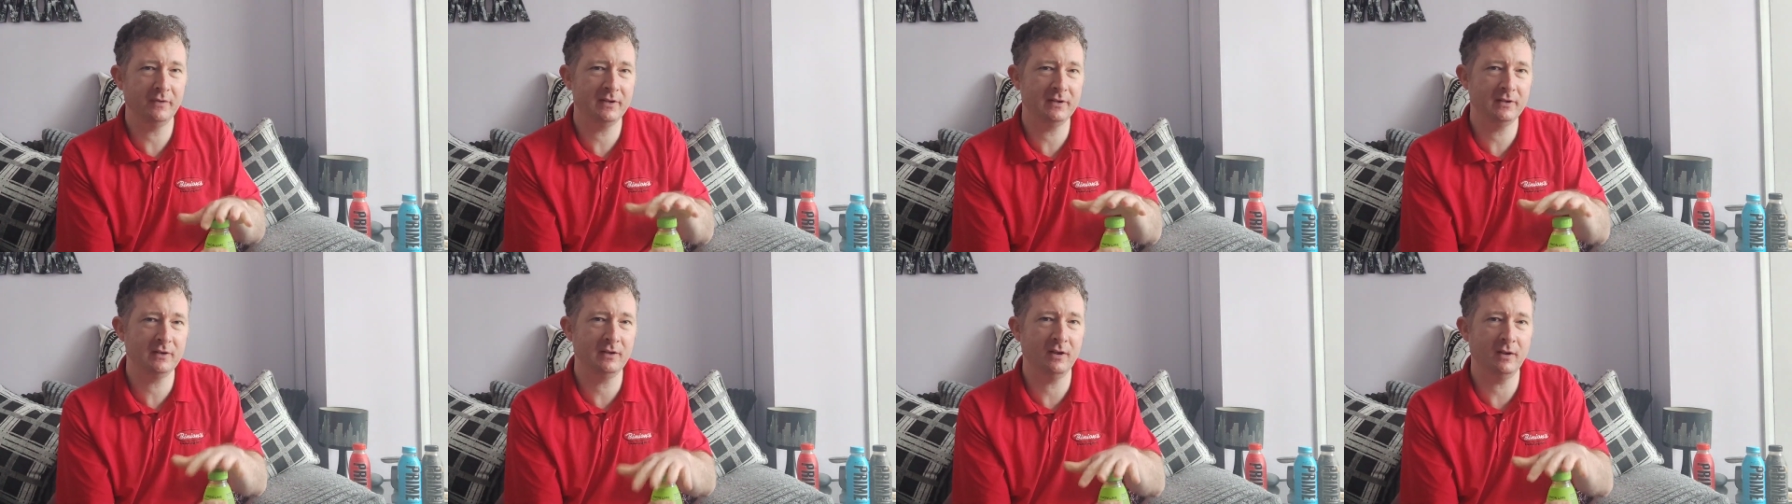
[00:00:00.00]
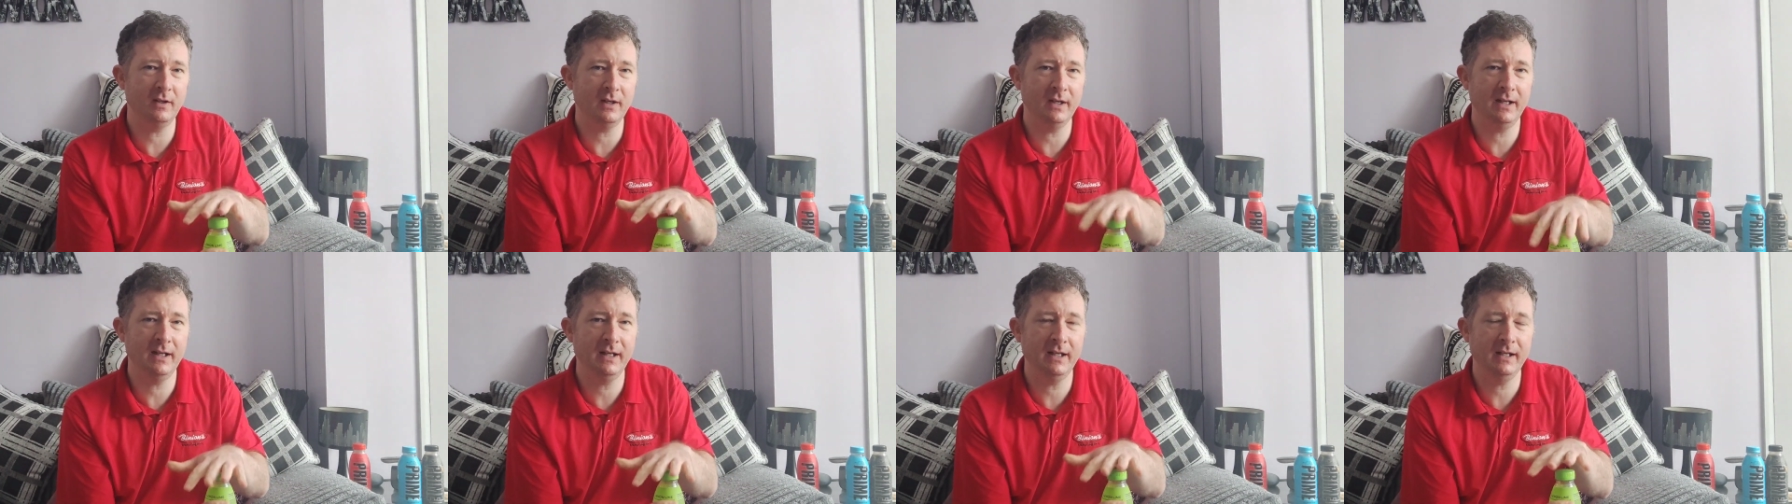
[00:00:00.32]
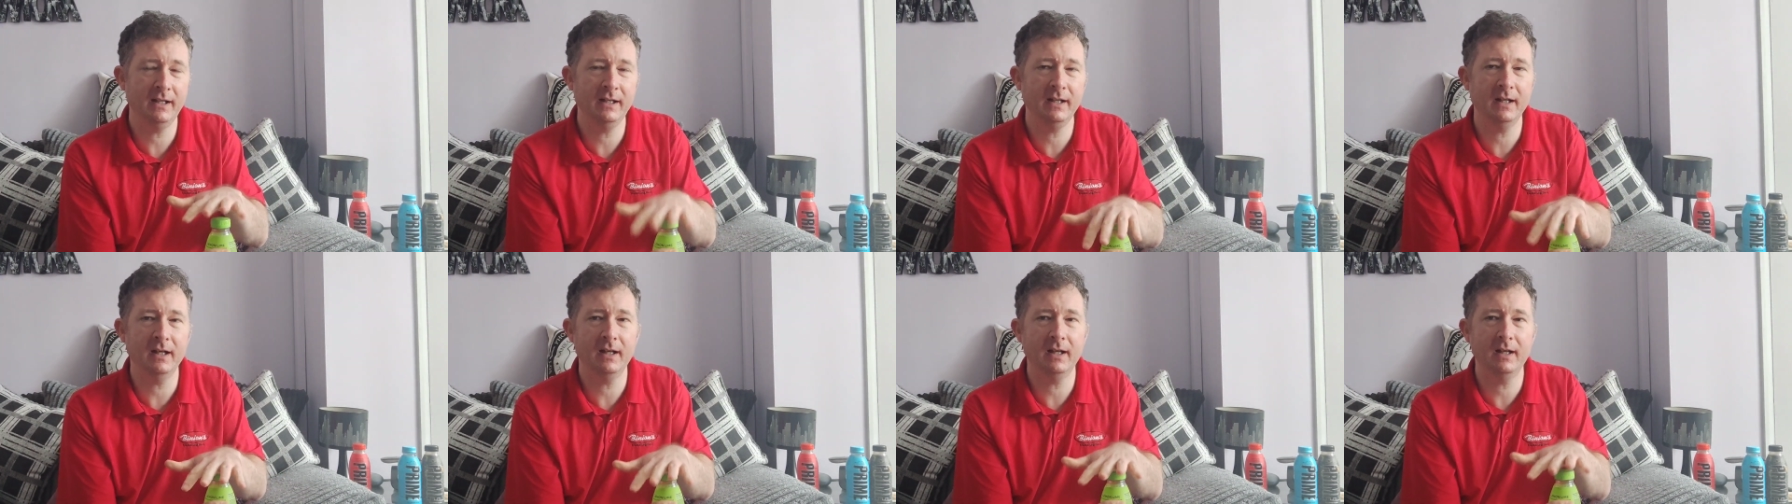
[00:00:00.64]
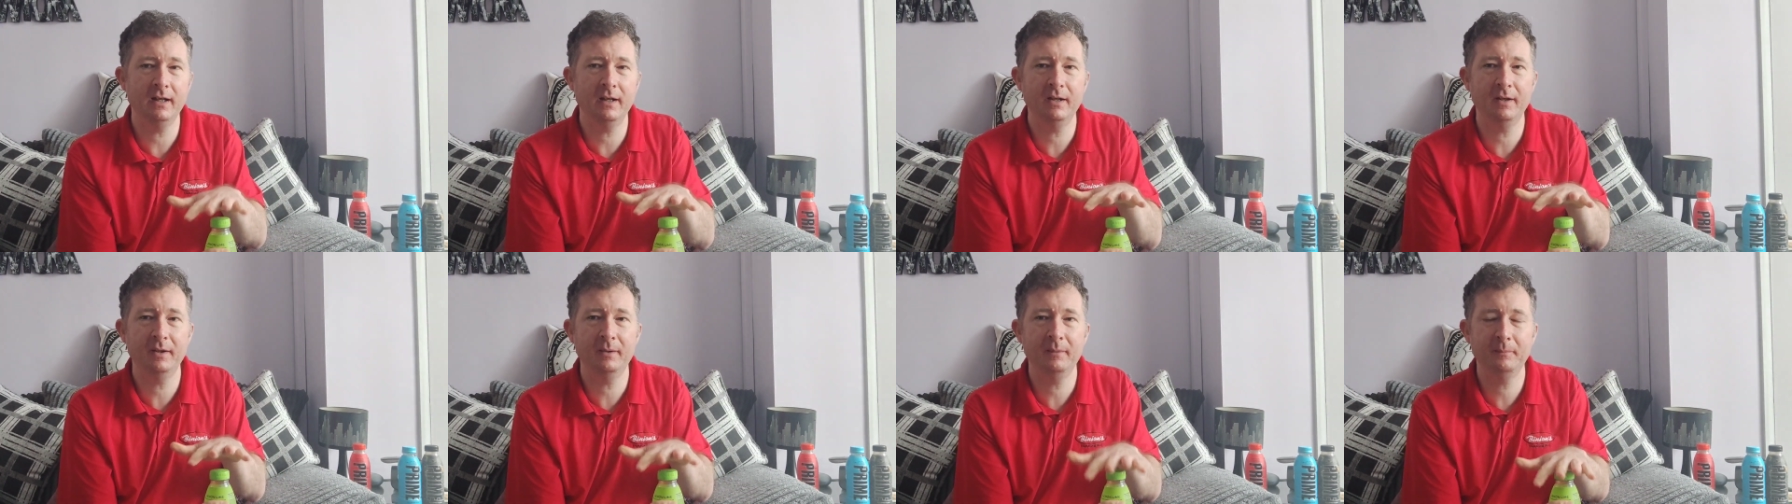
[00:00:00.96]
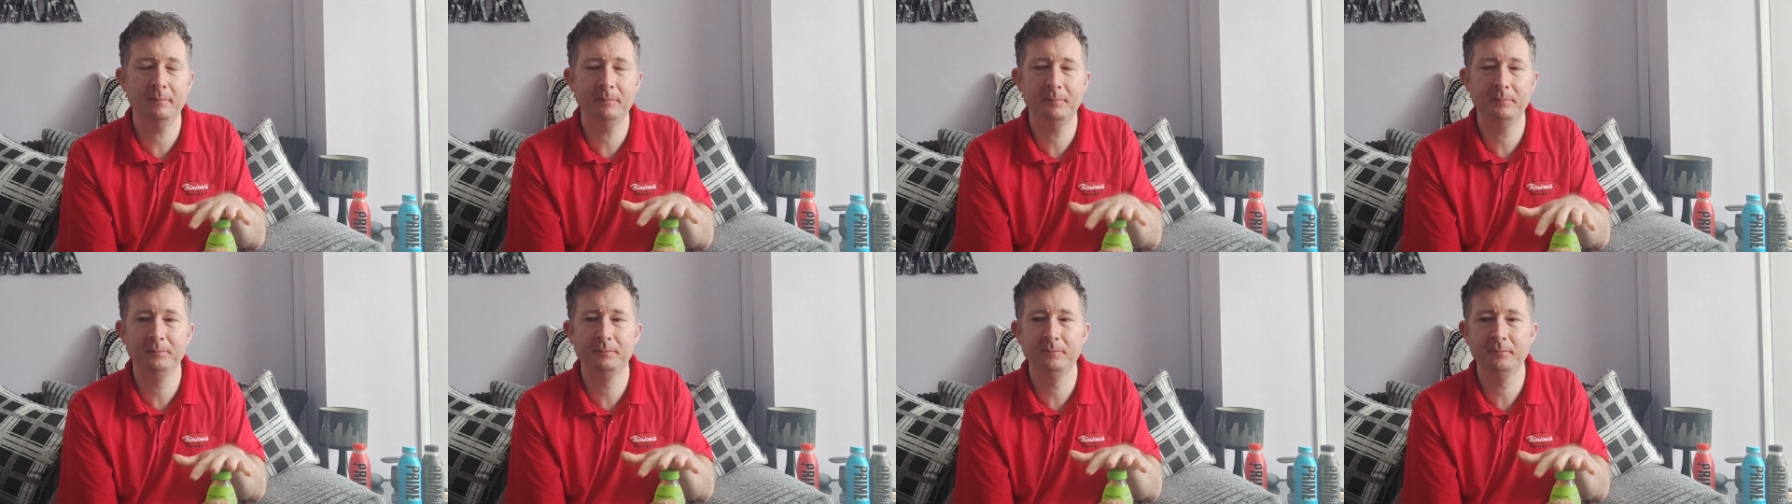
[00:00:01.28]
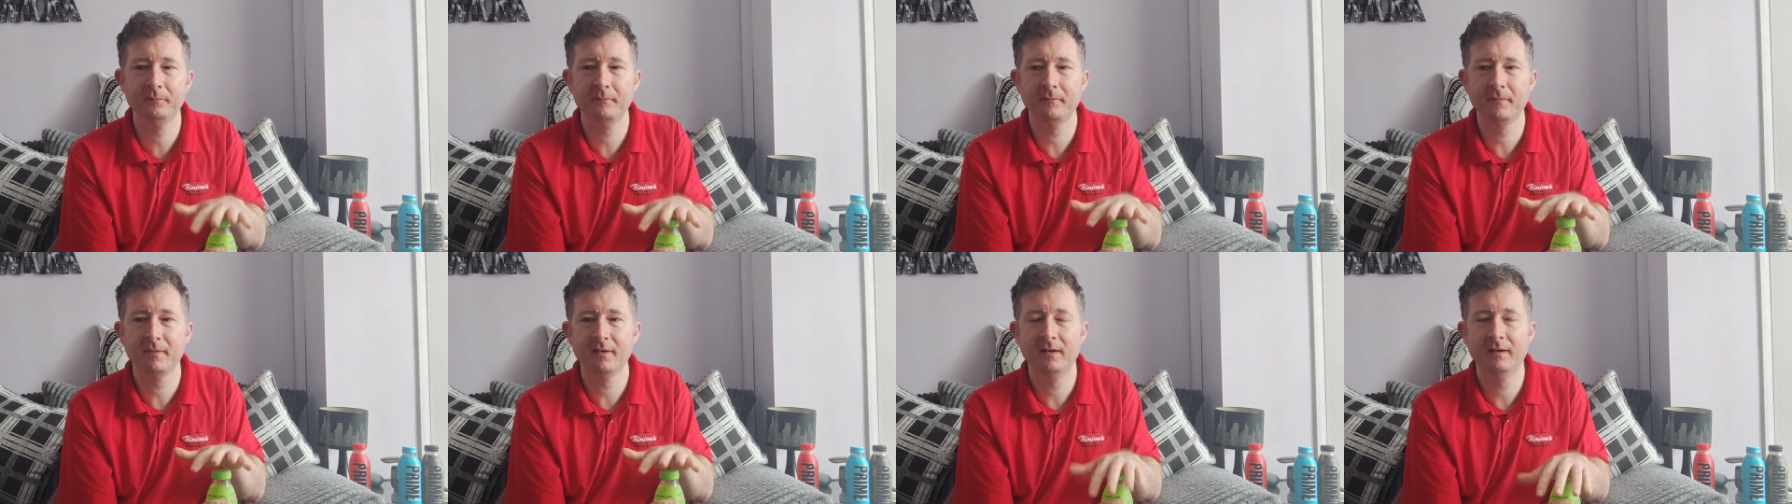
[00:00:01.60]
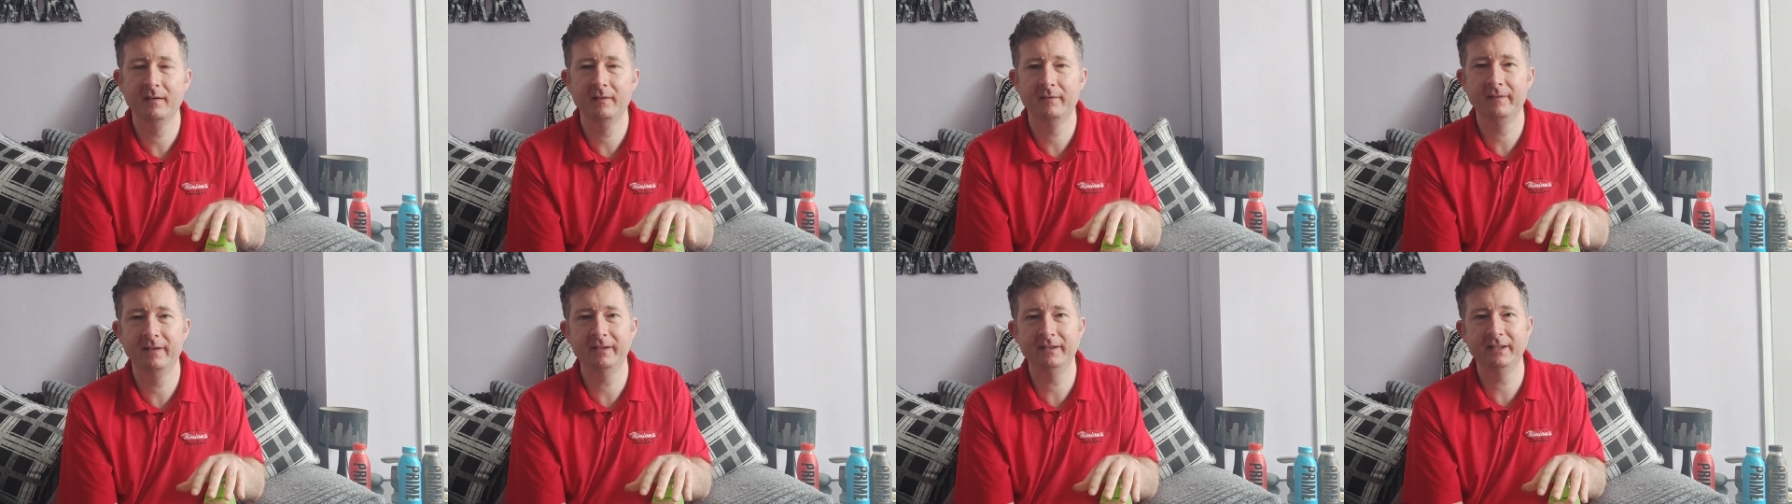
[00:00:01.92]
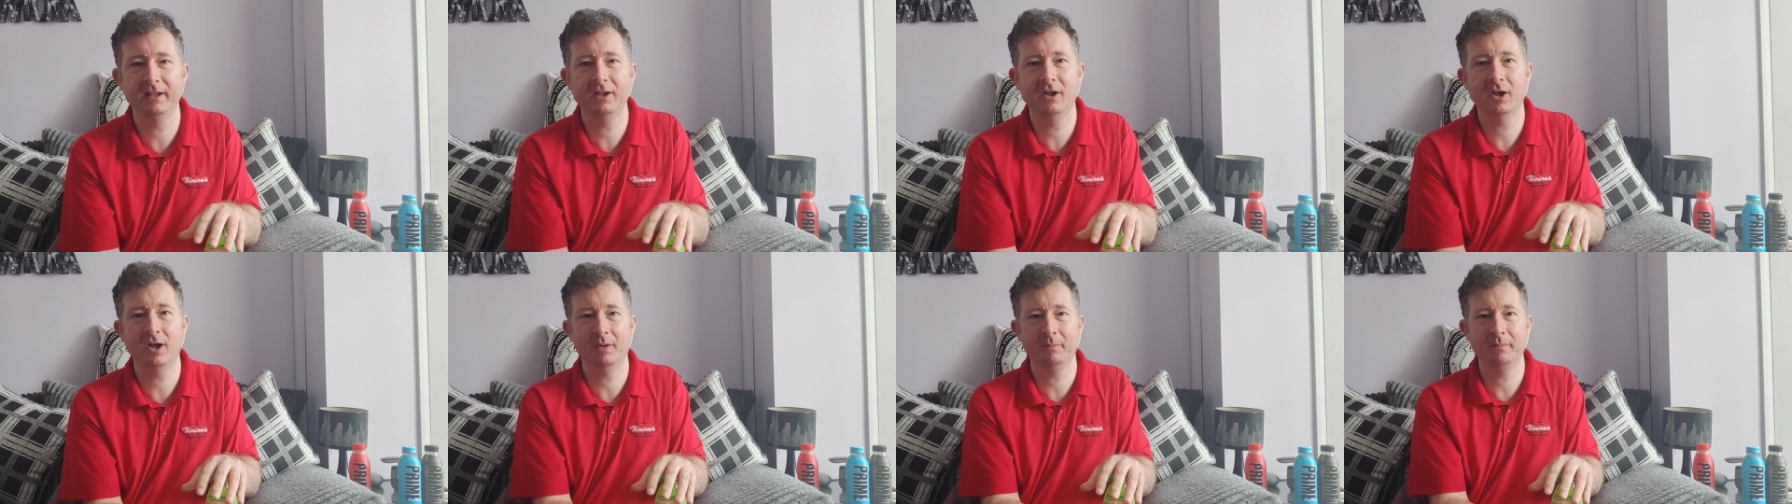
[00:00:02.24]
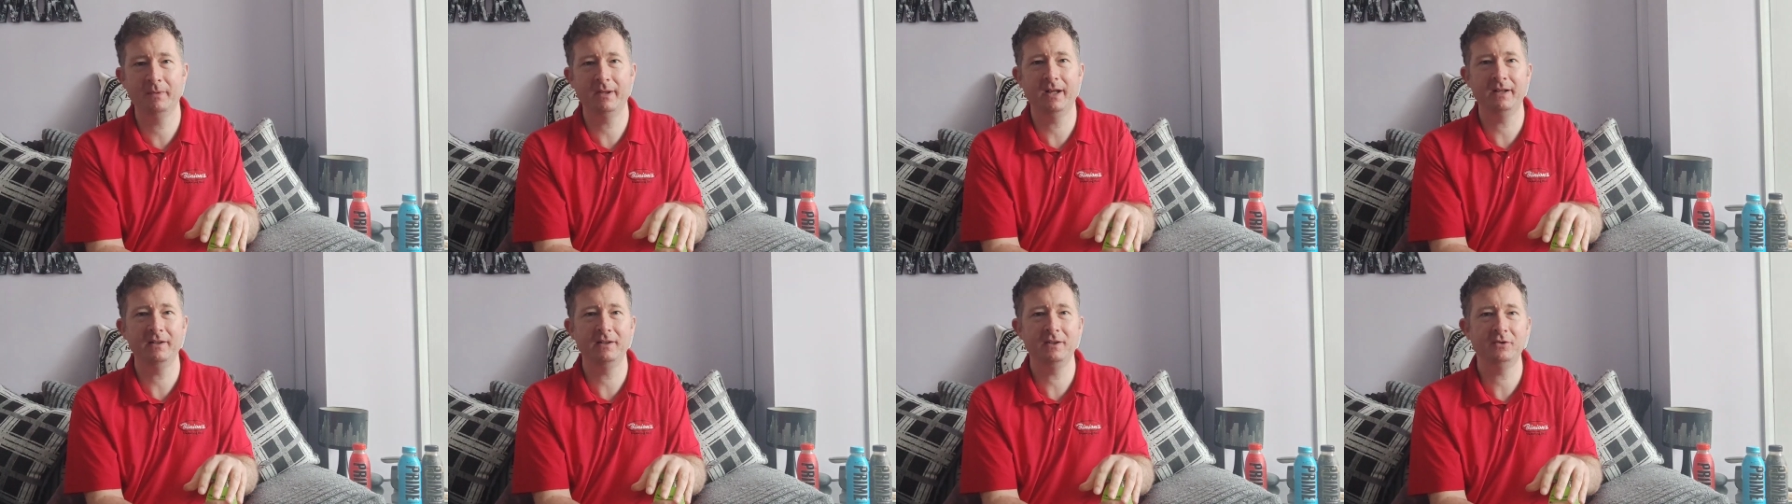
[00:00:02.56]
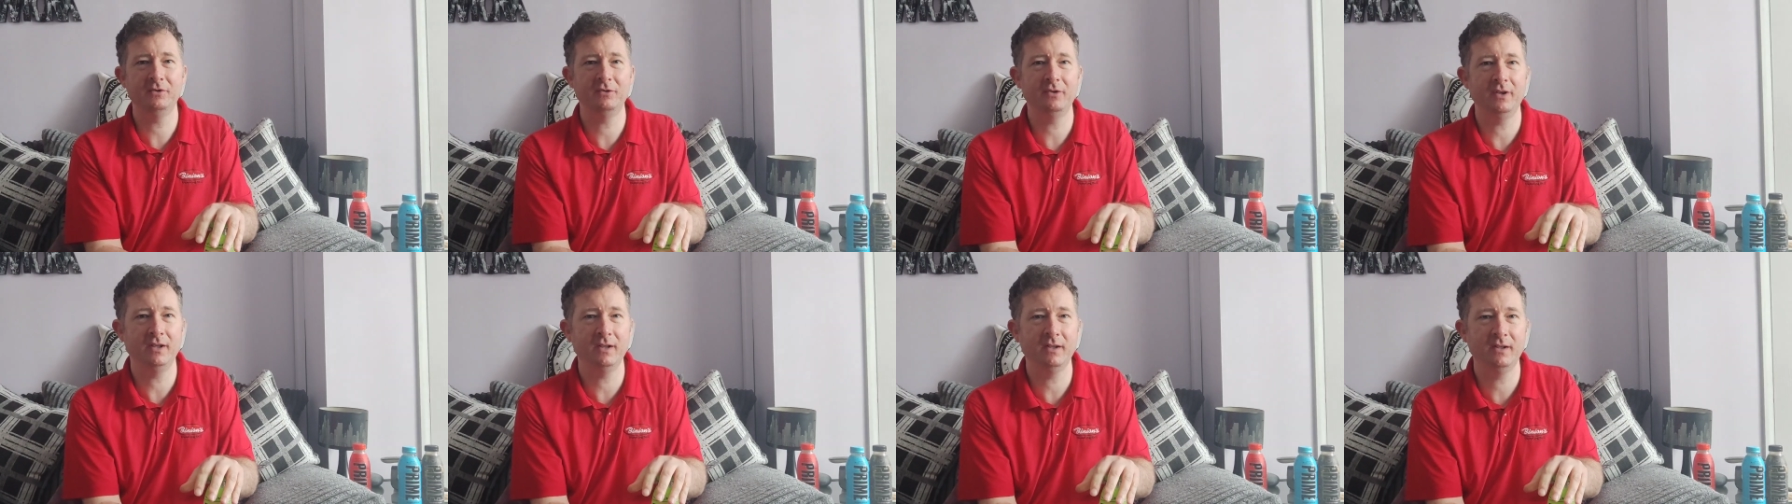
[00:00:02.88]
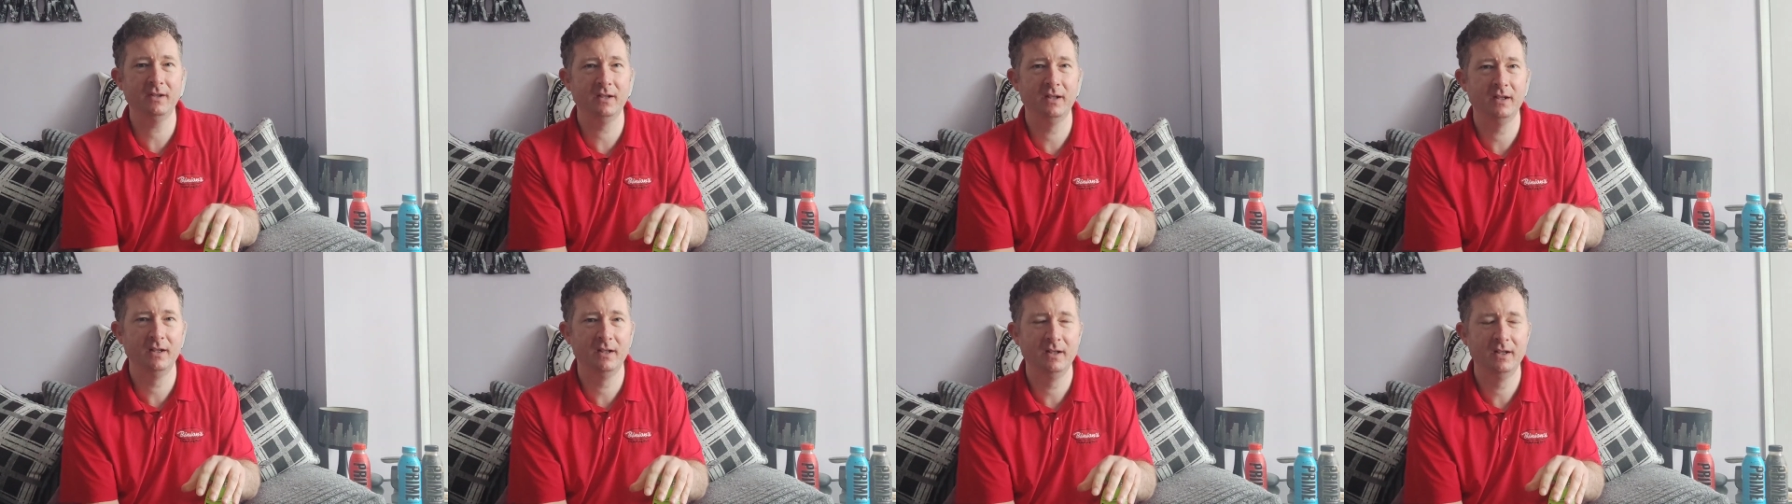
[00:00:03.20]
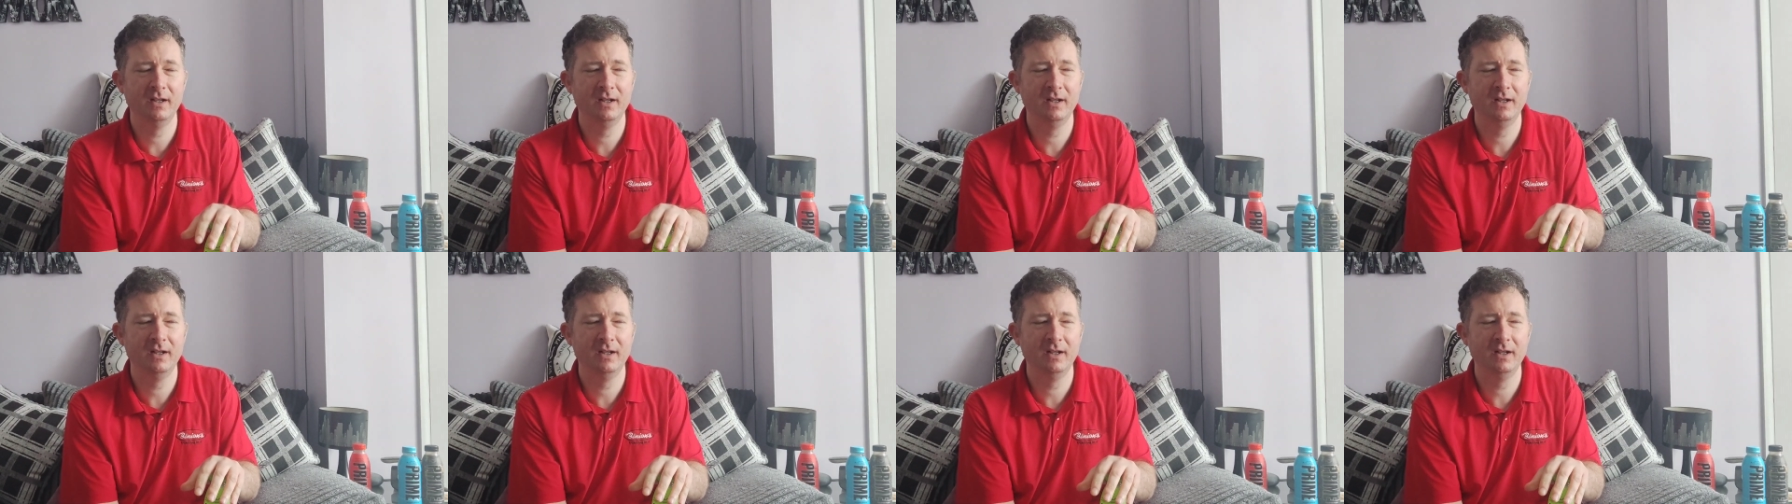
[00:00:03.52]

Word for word: it's not a um, fizzy carbonated drink.